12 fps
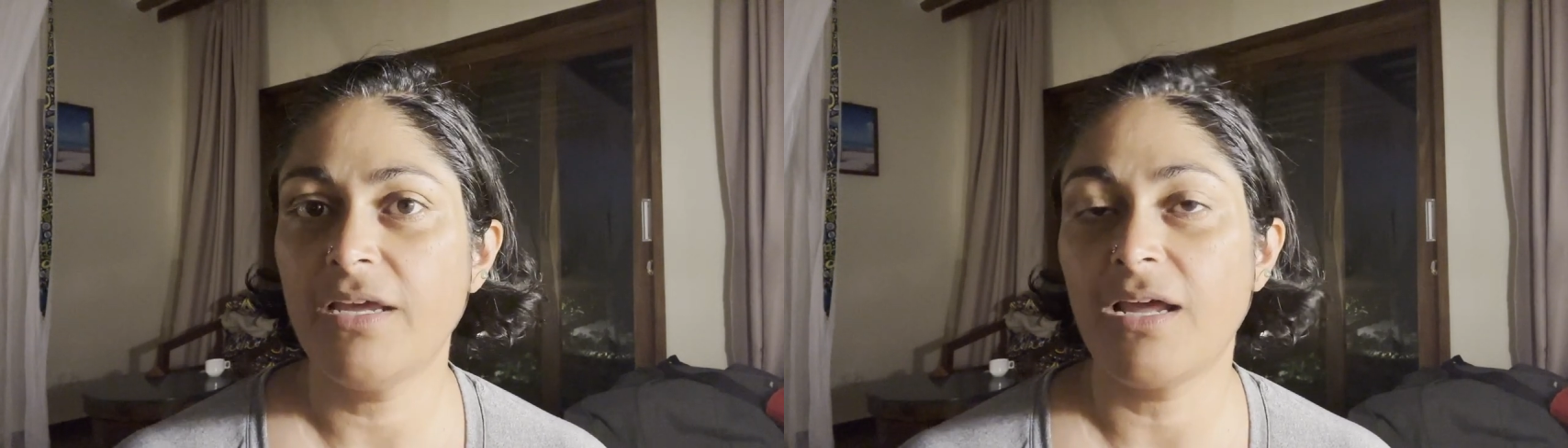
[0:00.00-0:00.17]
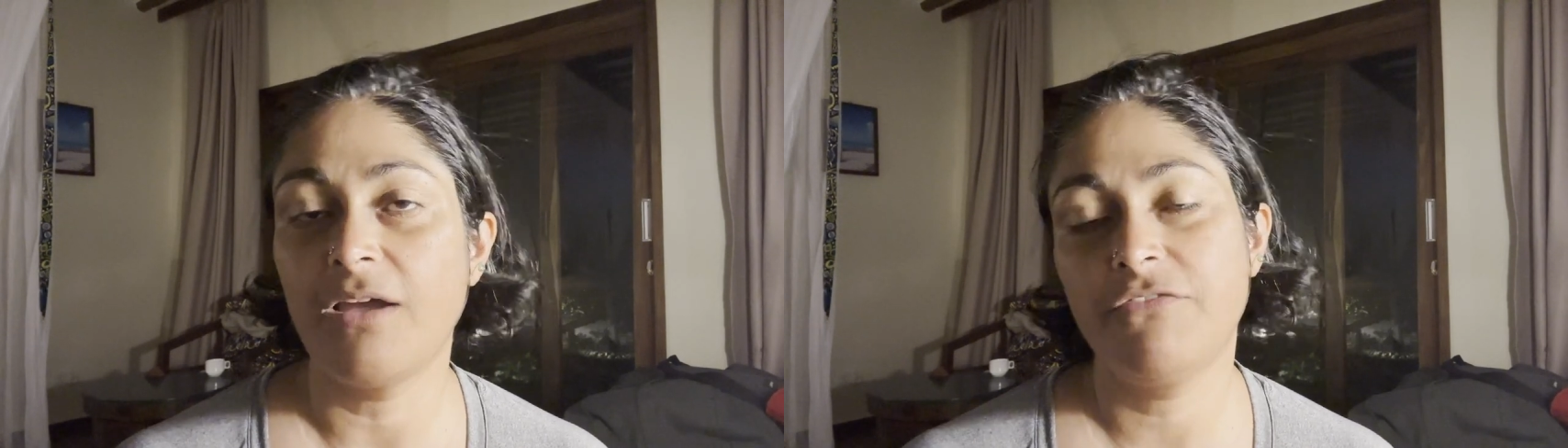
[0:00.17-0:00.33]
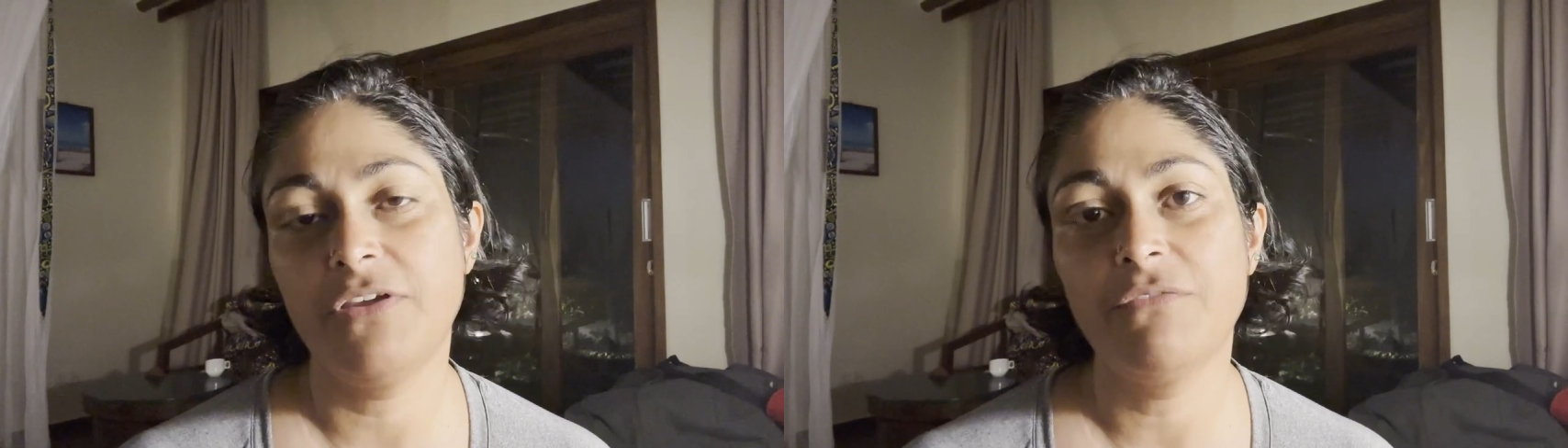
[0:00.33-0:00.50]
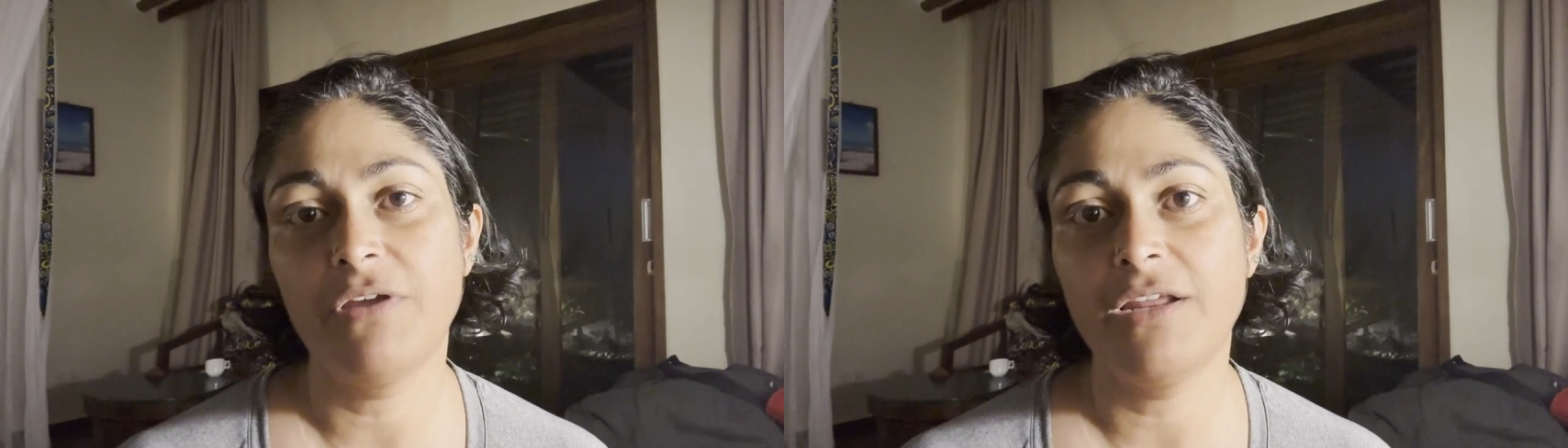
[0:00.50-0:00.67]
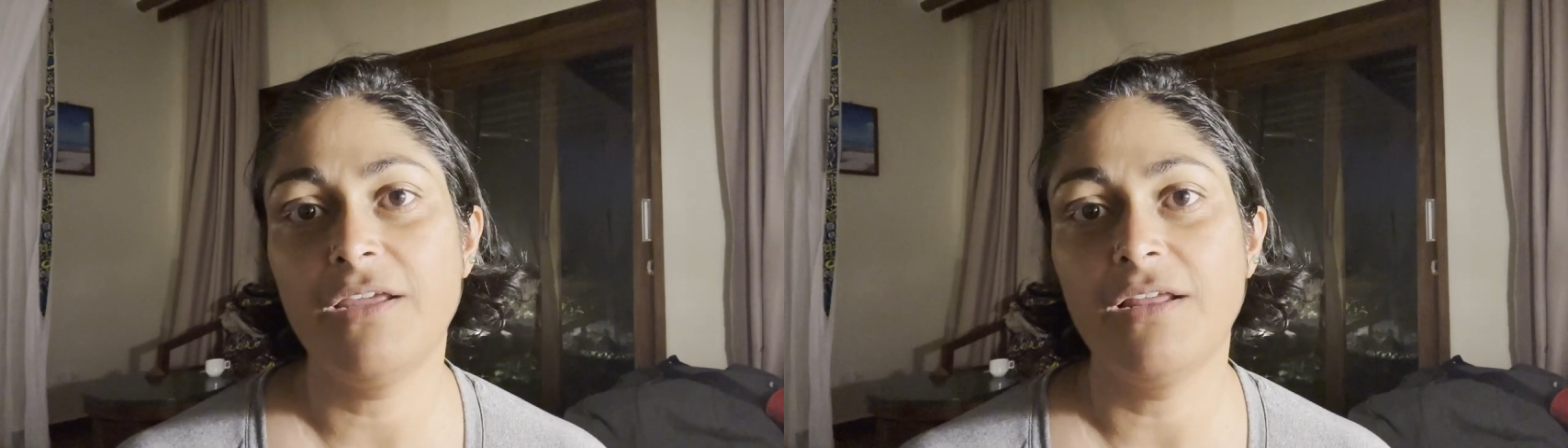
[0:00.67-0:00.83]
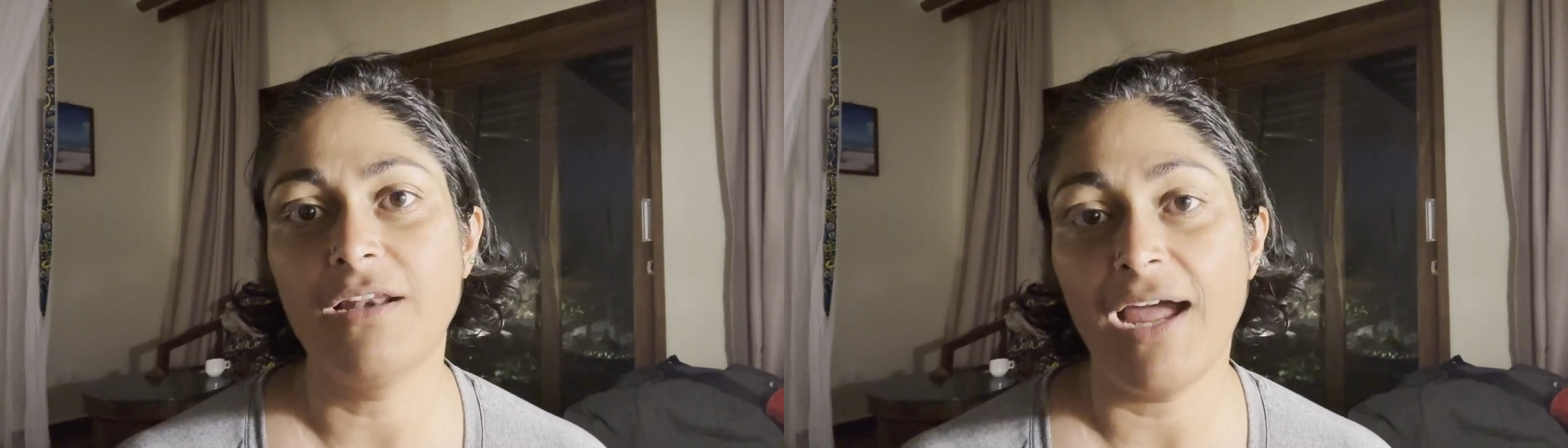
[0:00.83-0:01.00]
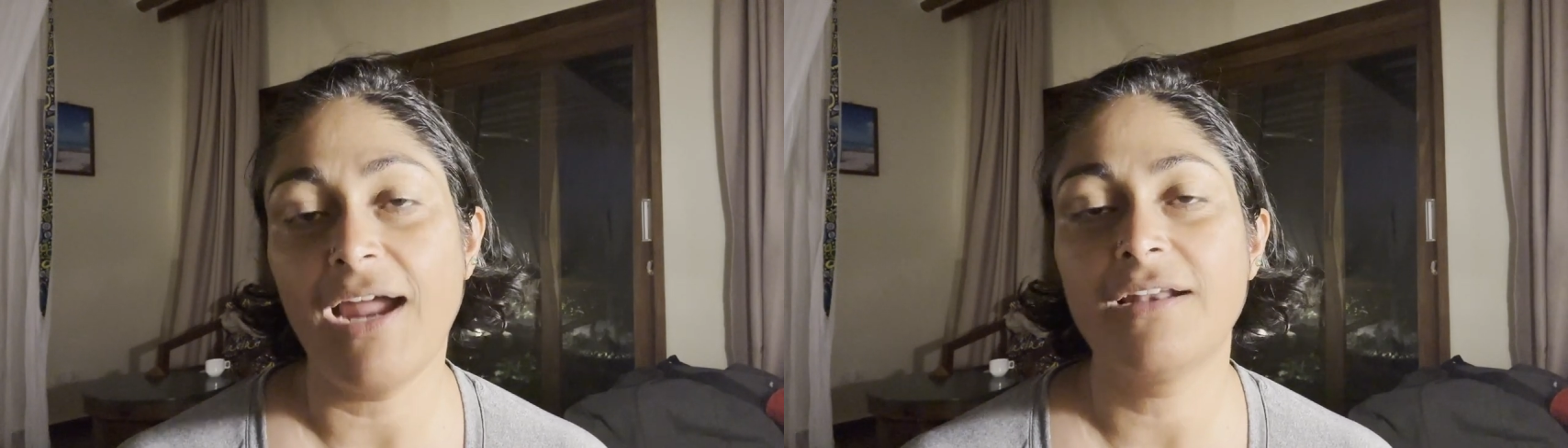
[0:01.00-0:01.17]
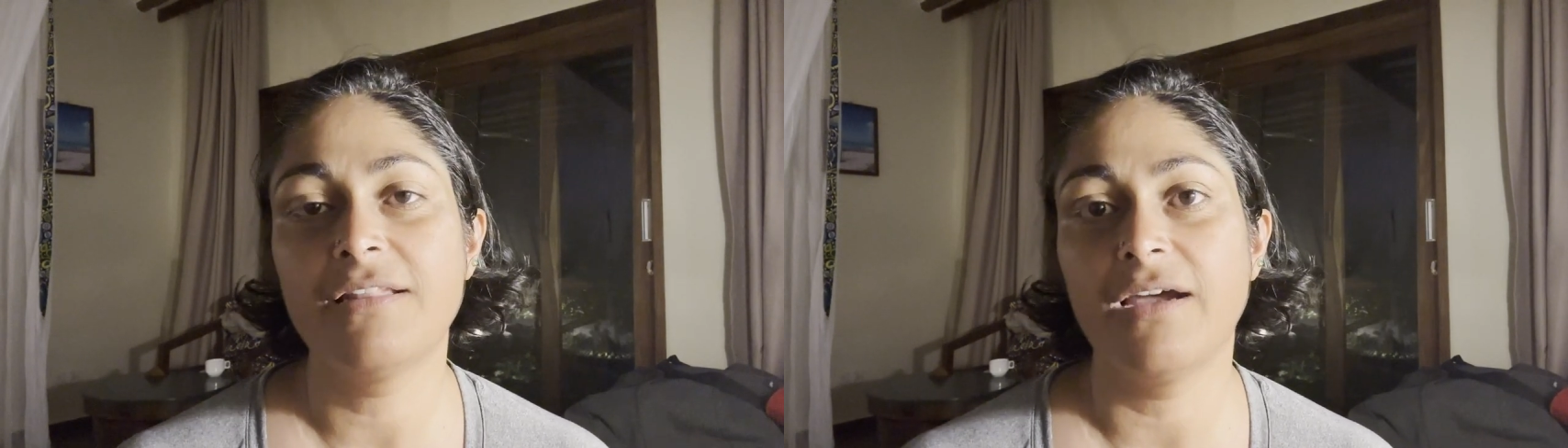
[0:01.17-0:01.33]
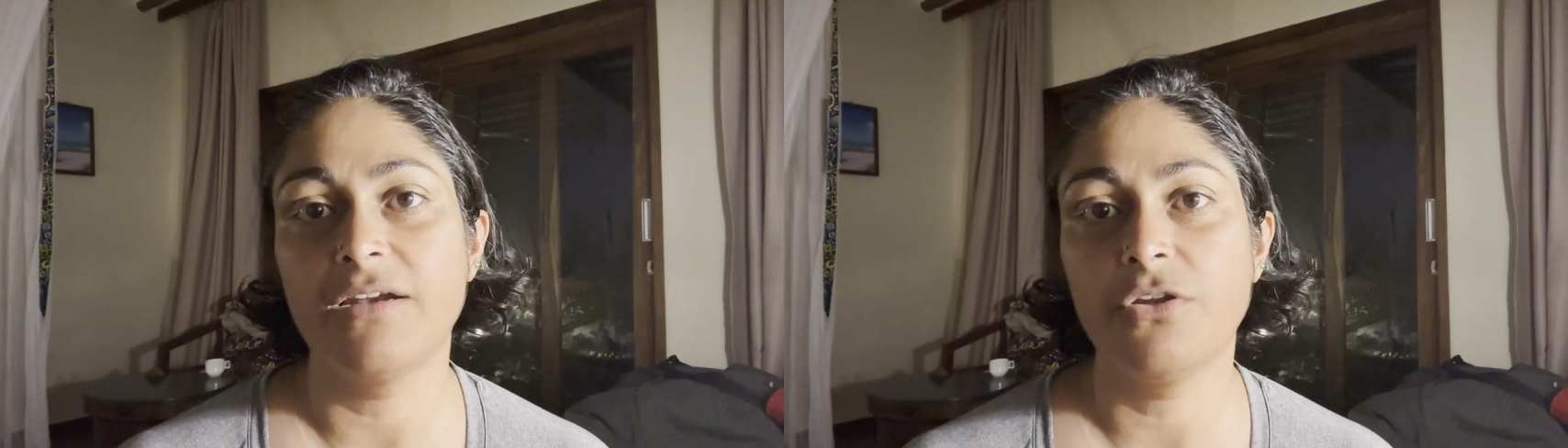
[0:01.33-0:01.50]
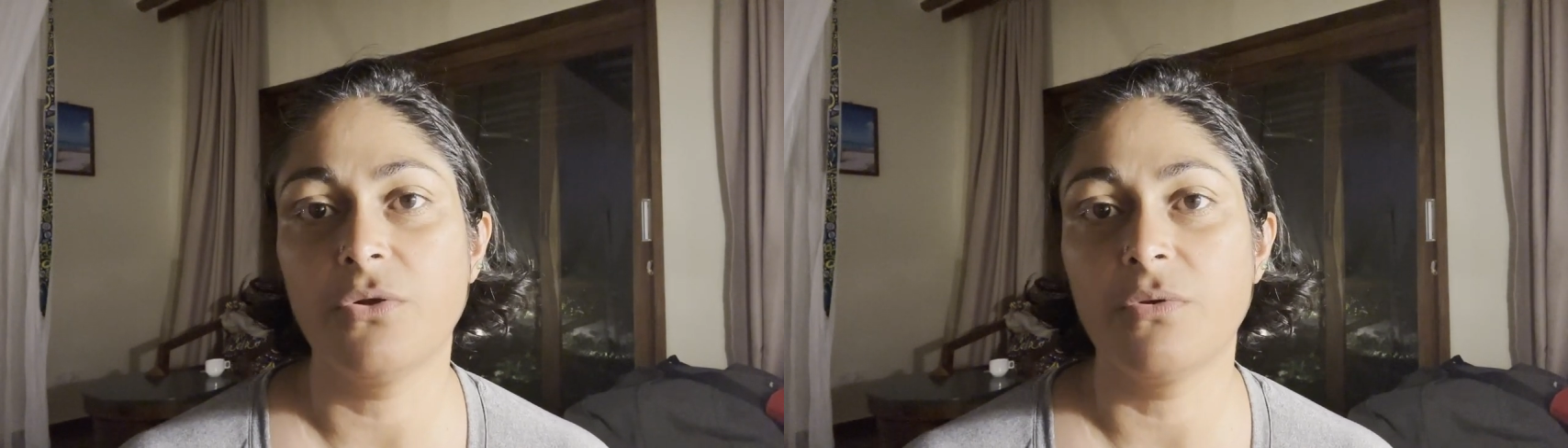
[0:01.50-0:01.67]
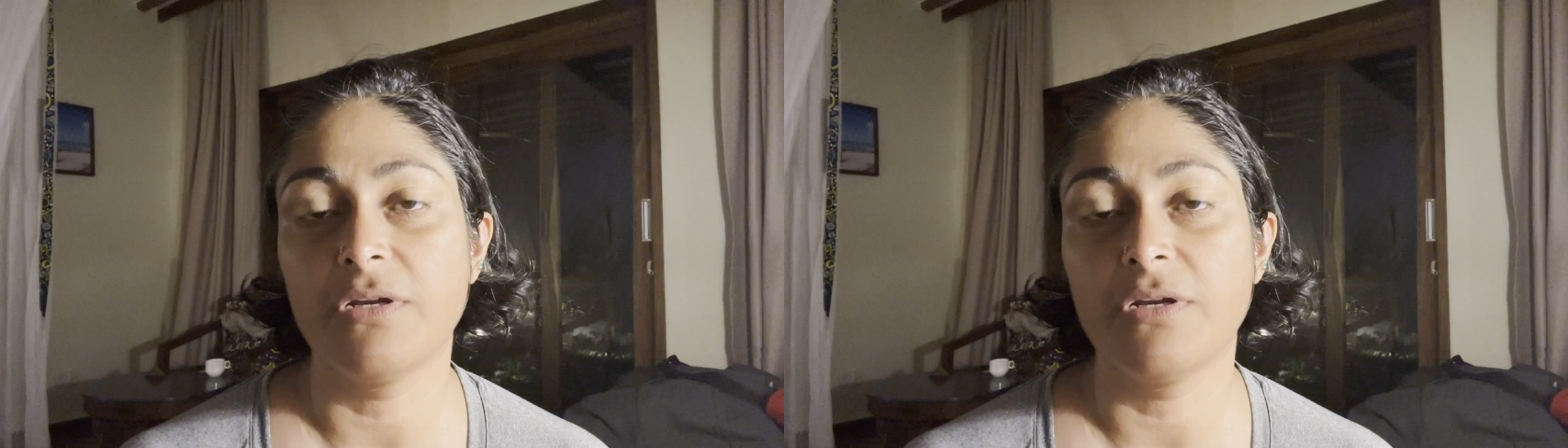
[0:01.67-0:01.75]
and I feel very glad that, you know,